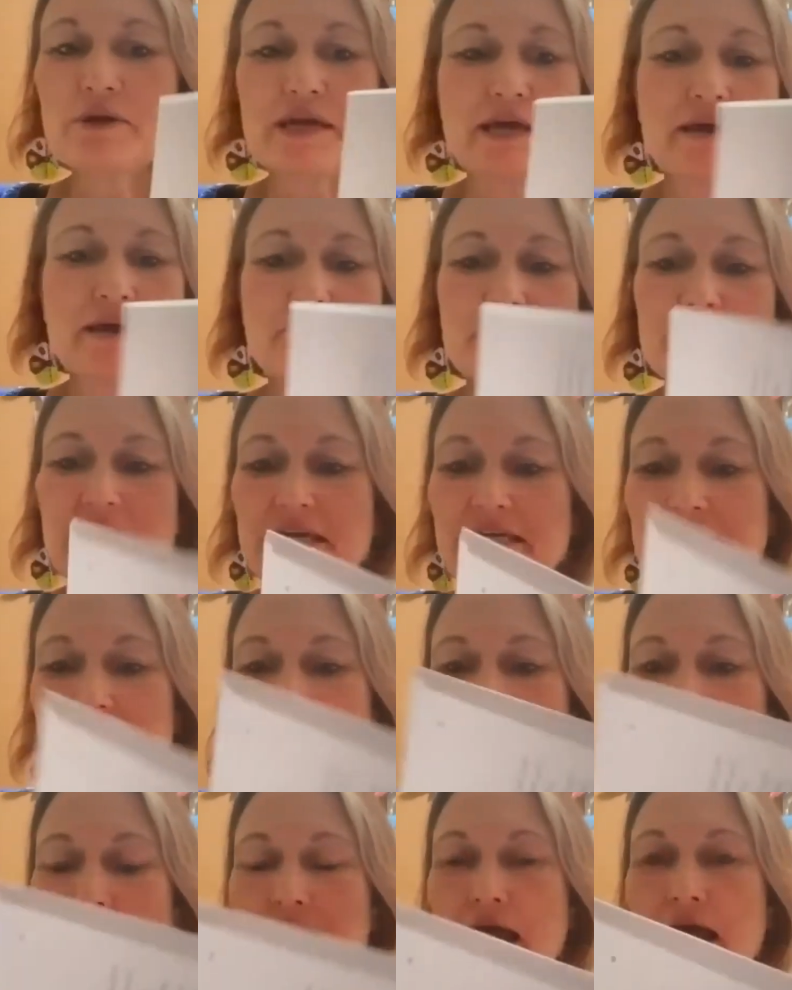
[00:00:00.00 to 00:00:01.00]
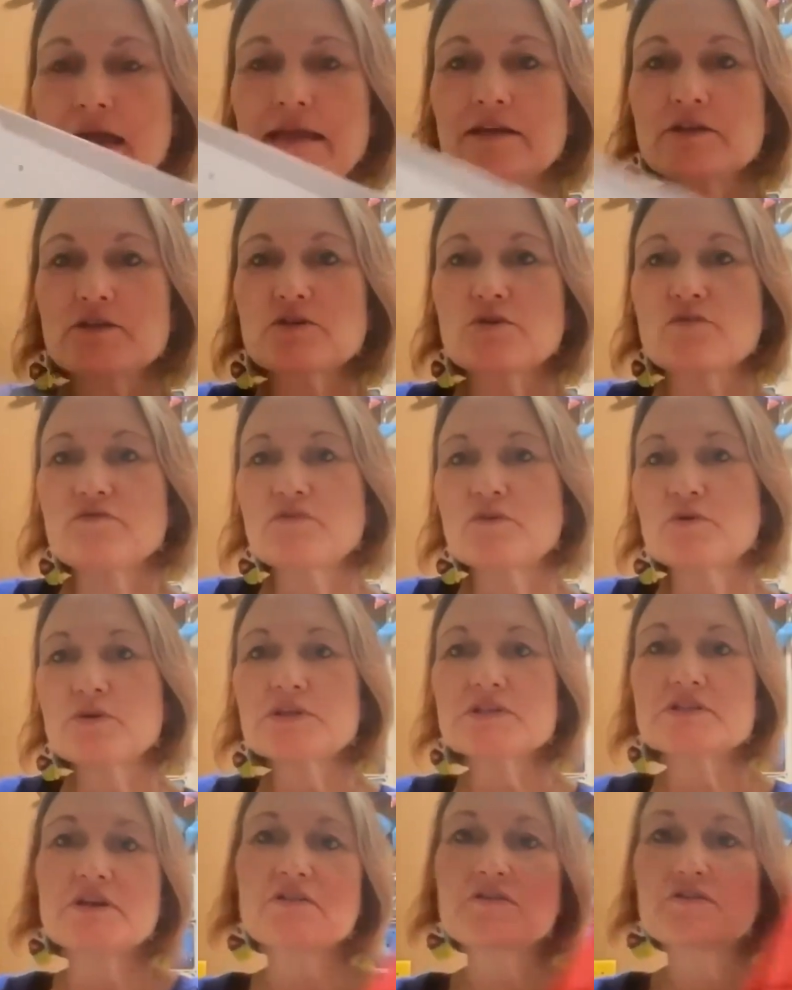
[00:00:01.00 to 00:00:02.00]
Kim, because I get so
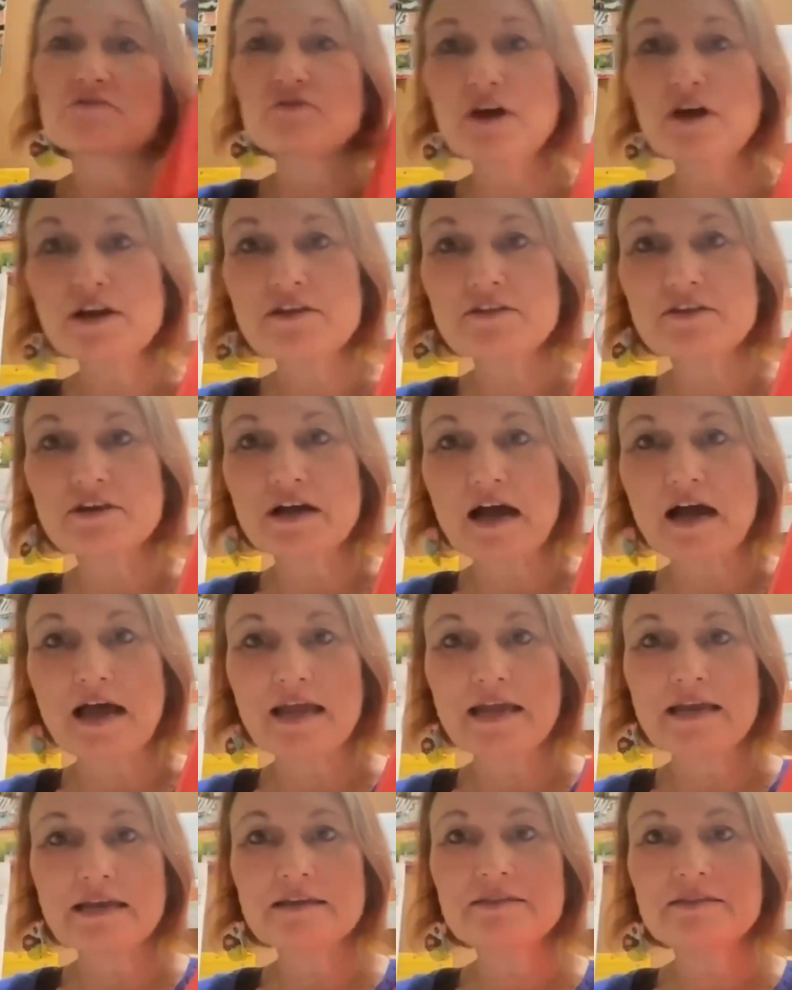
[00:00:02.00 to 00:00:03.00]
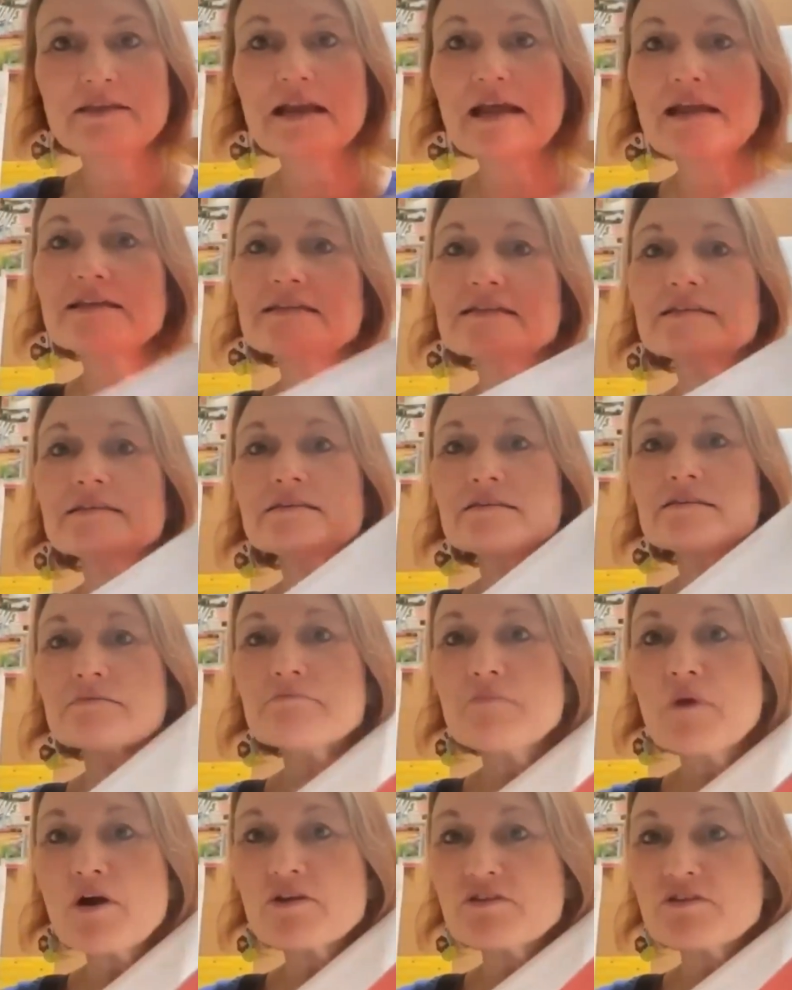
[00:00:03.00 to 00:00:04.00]
focused on the front of the guide that I didn't
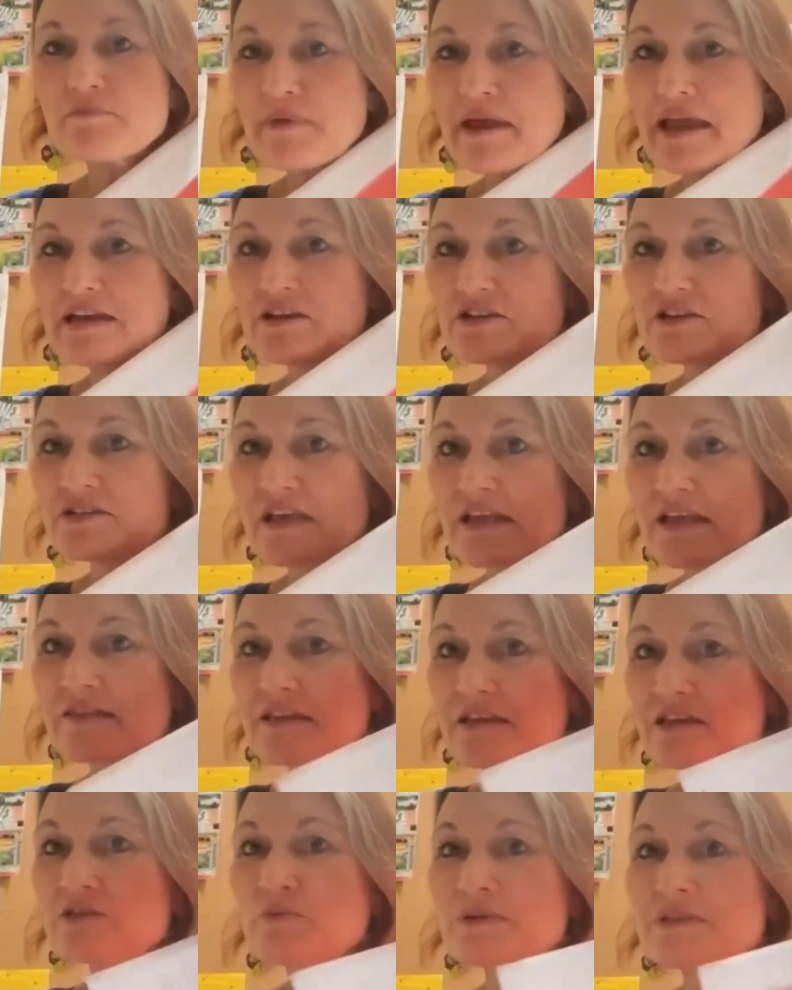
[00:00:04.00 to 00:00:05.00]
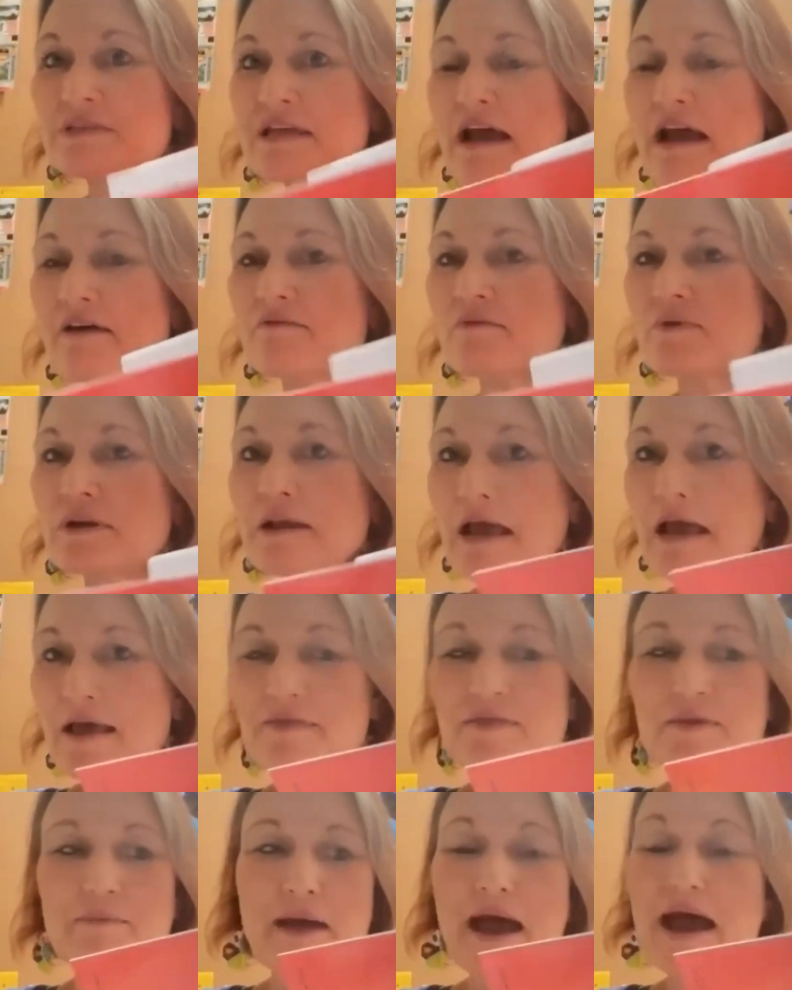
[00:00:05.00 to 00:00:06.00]
mark the pages that these ones have one at
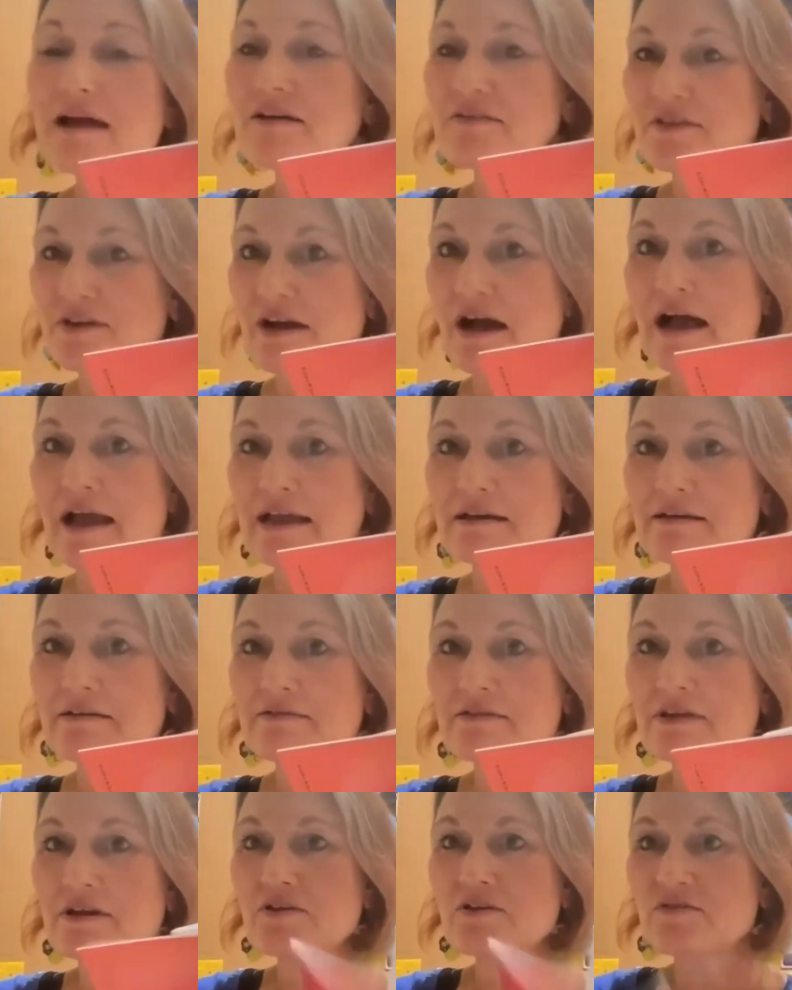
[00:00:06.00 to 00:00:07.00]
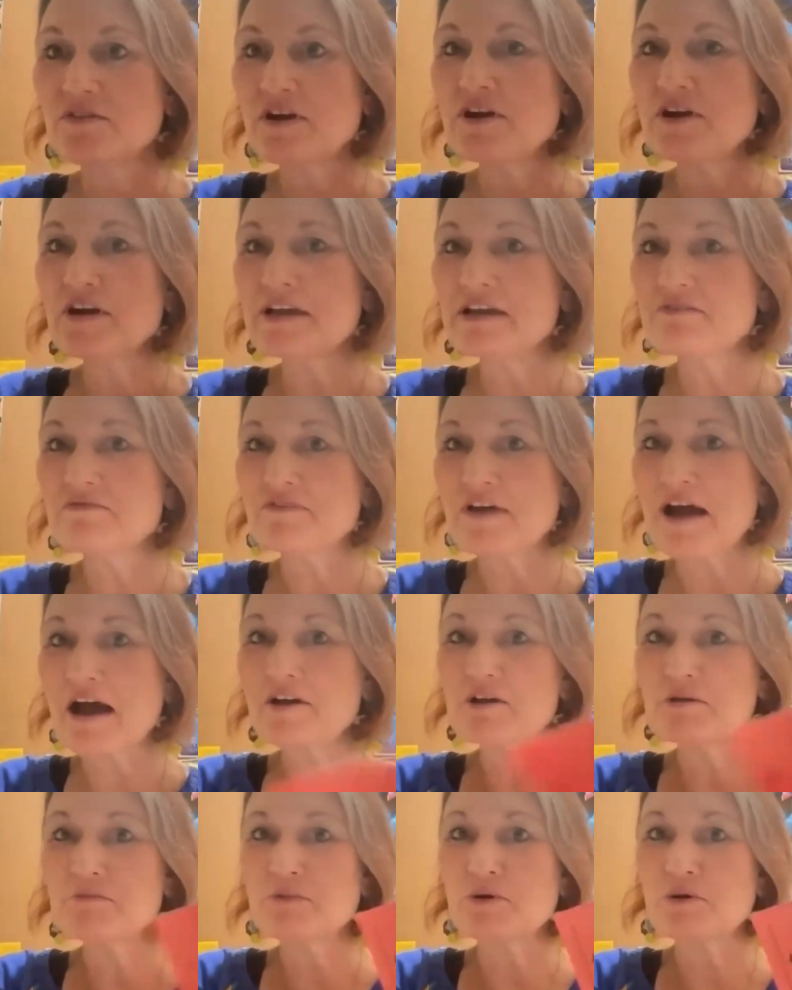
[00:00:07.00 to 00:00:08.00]
the back of the guide that are very
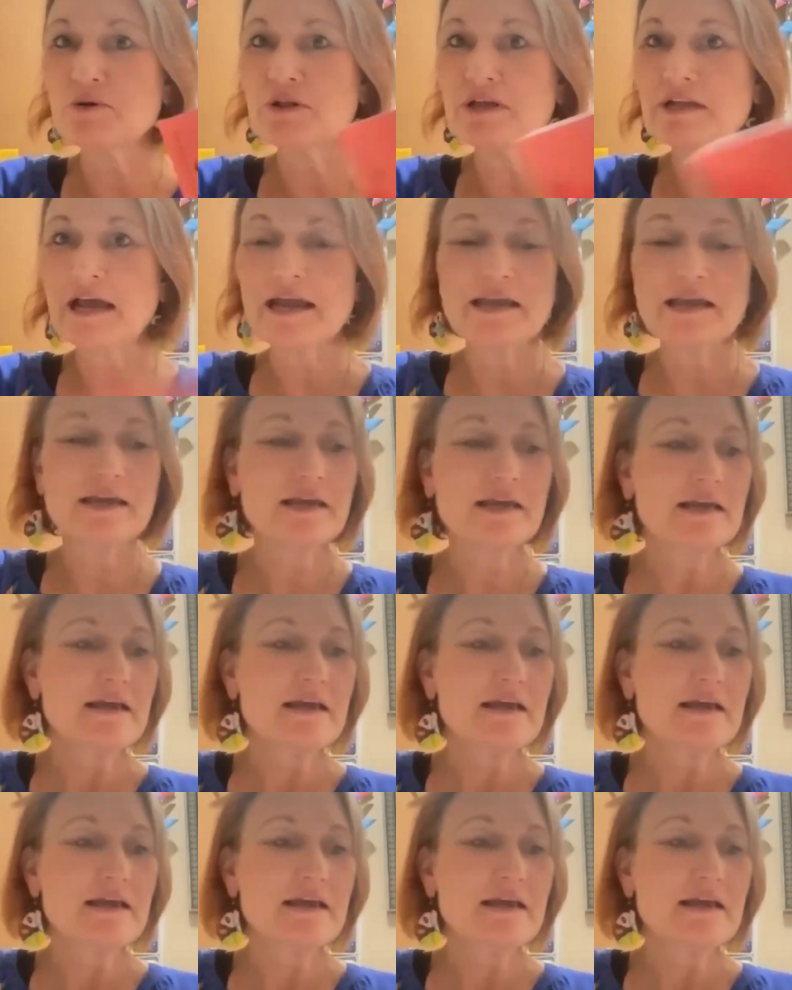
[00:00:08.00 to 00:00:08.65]
invaluable. And I